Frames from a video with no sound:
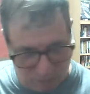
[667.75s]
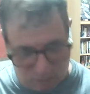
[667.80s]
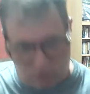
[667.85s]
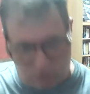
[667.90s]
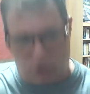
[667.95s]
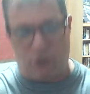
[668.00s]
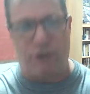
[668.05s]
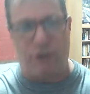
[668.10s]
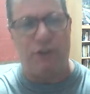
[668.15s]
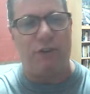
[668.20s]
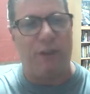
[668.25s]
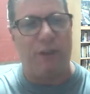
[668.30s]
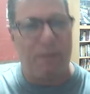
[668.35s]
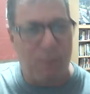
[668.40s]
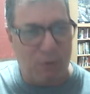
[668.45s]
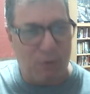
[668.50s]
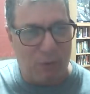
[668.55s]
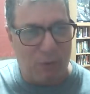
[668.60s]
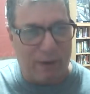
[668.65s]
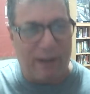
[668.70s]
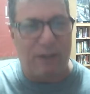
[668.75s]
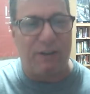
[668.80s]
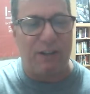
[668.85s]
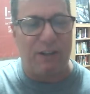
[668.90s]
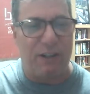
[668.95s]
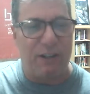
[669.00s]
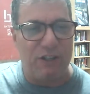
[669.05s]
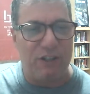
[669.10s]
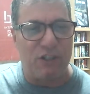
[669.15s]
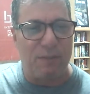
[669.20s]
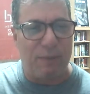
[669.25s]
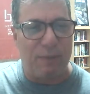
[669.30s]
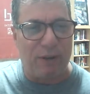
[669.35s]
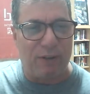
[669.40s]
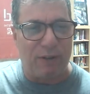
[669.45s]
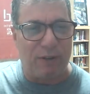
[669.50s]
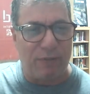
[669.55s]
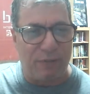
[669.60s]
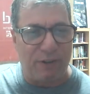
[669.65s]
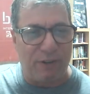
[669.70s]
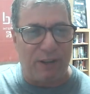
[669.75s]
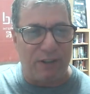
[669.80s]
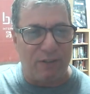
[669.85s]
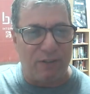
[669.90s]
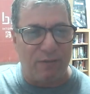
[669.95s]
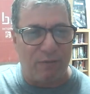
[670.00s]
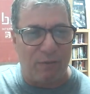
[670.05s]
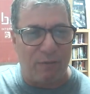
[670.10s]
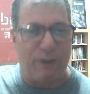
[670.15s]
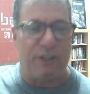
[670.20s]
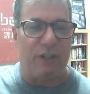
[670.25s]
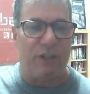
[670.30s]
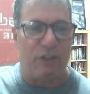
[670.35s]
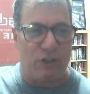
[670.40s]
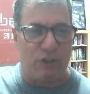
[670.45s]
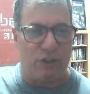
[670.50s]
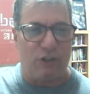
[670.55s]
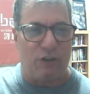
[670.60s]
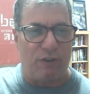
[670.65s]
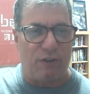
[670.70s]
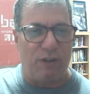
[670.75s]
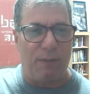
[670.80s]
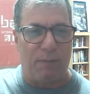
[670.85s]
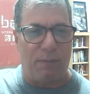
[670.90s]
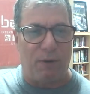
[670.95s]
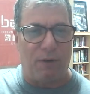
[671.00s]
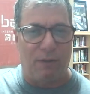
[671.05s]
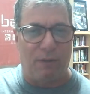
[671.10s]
turn your number around, it needs to be on the front. We need to see your number